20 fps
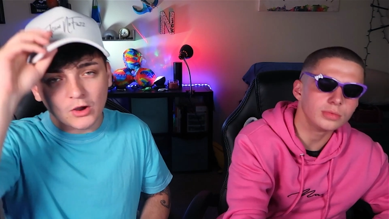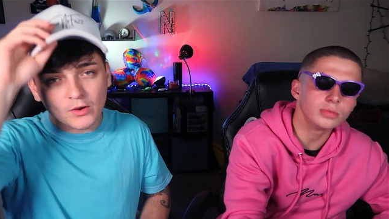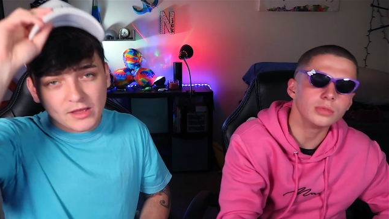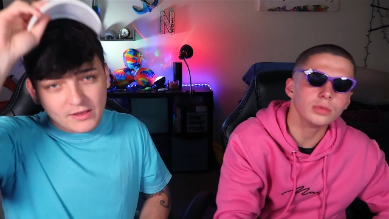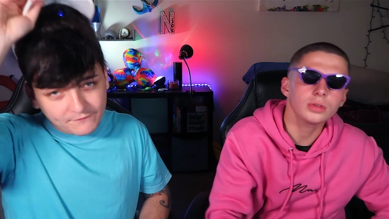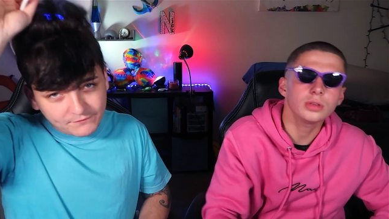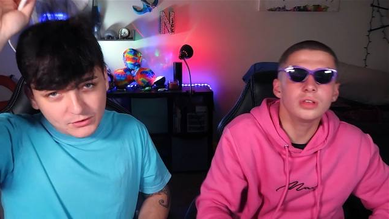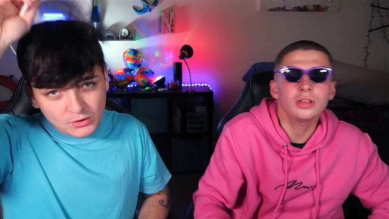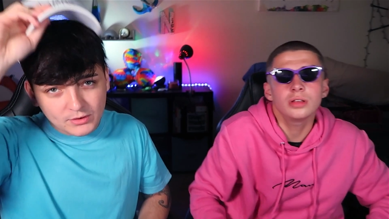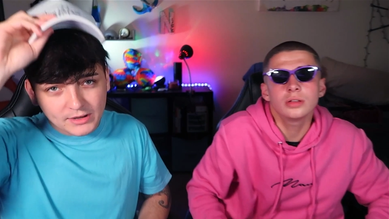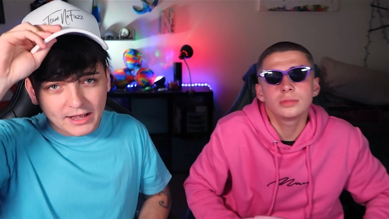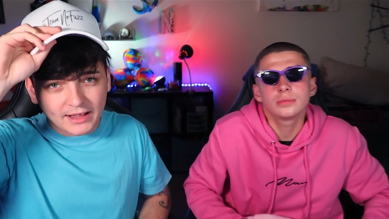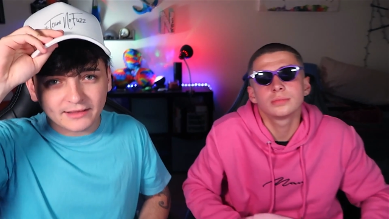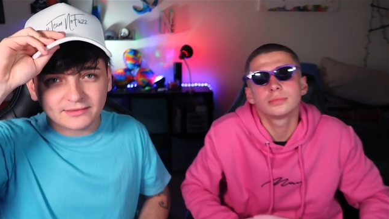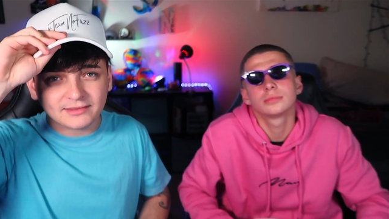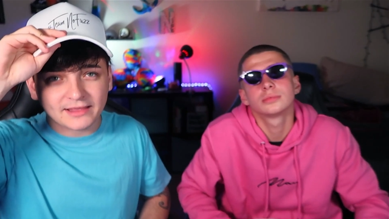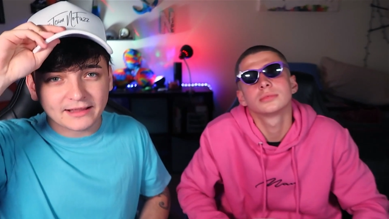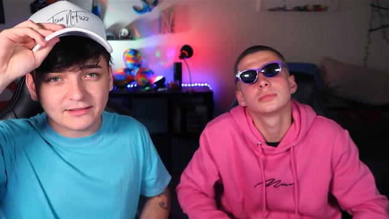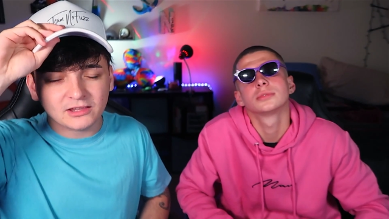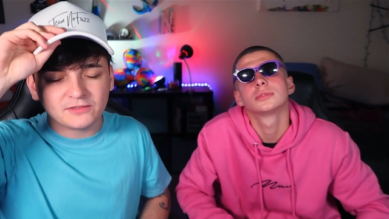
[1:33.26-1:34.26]
Speaker 1: So if you
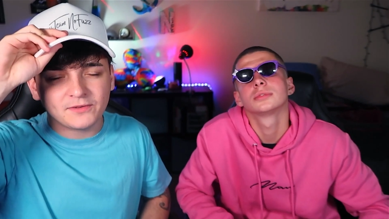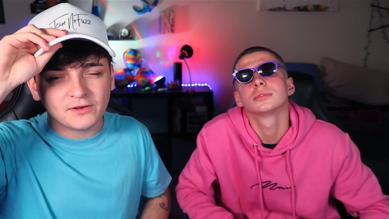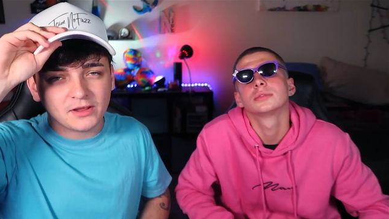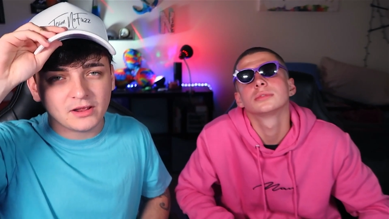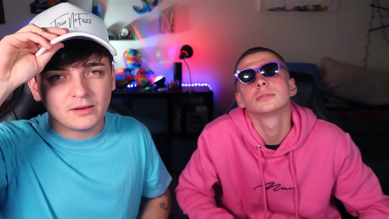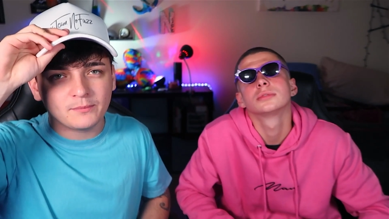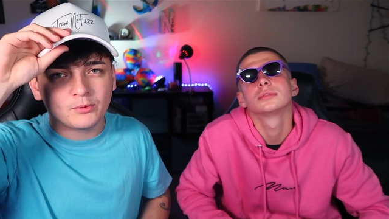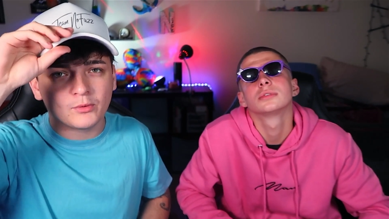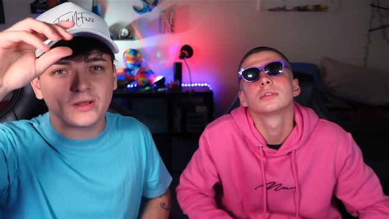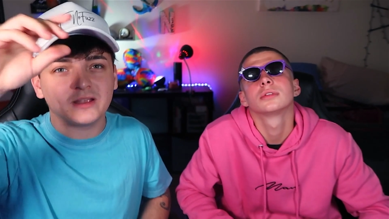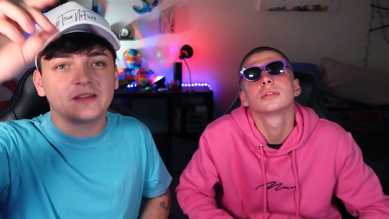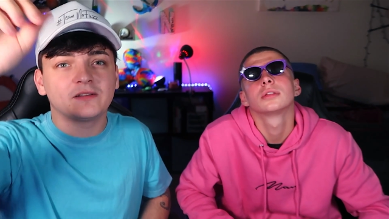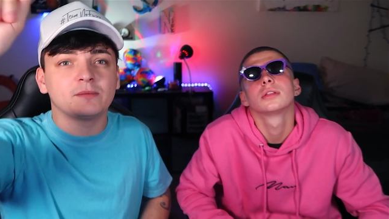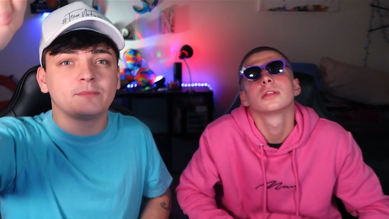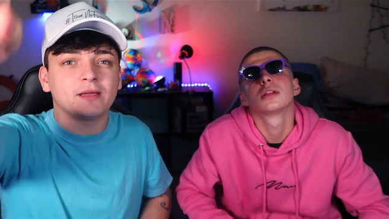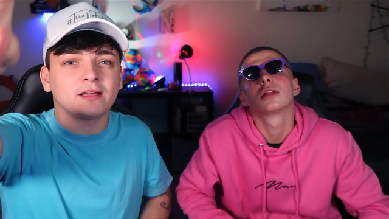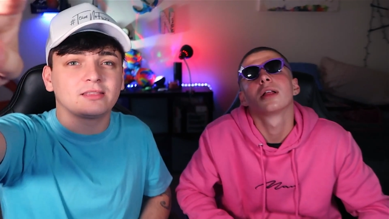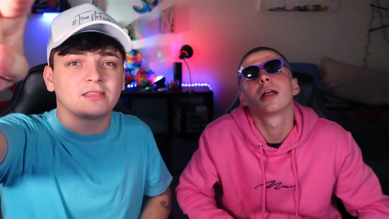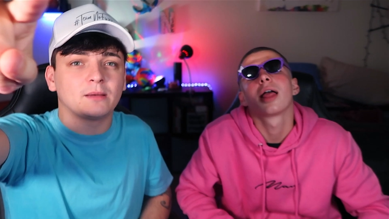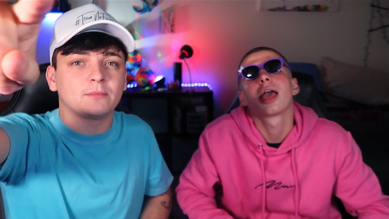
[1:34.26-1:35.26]
guys like this video at any point, give it a
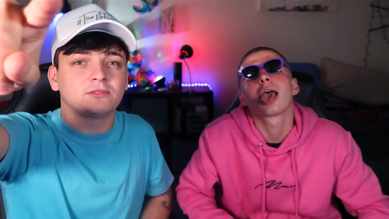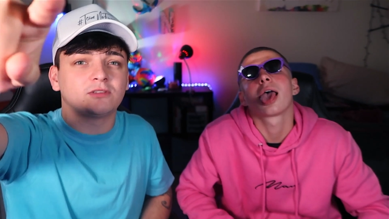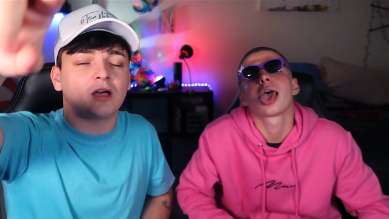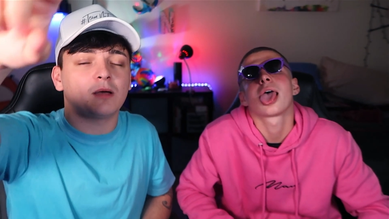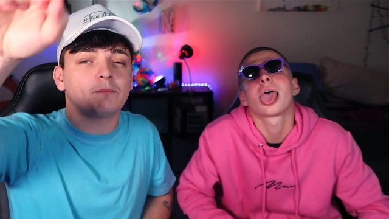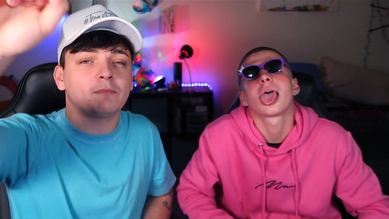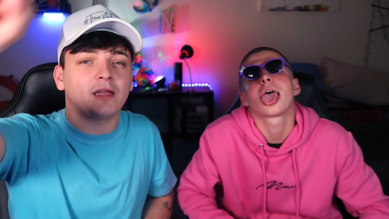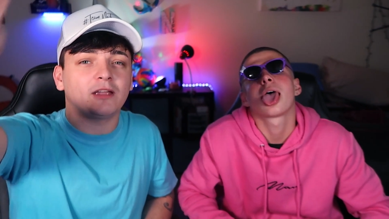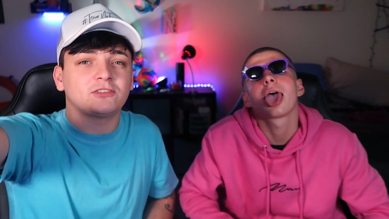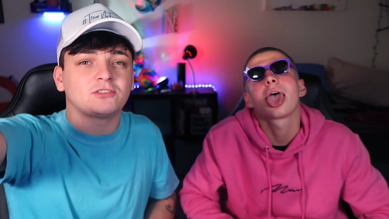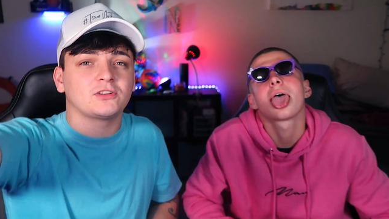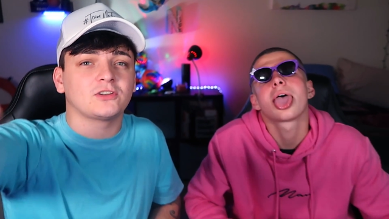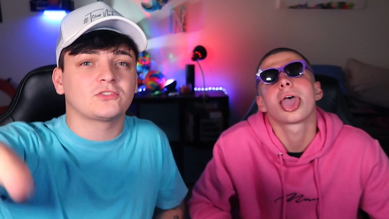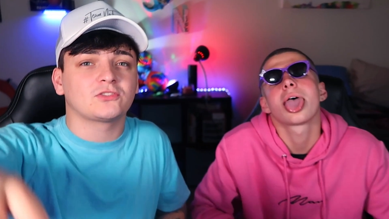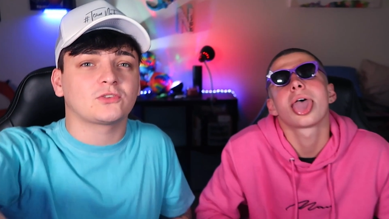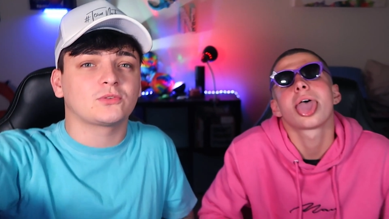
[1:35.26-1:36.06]
big thumbs up. Make sure to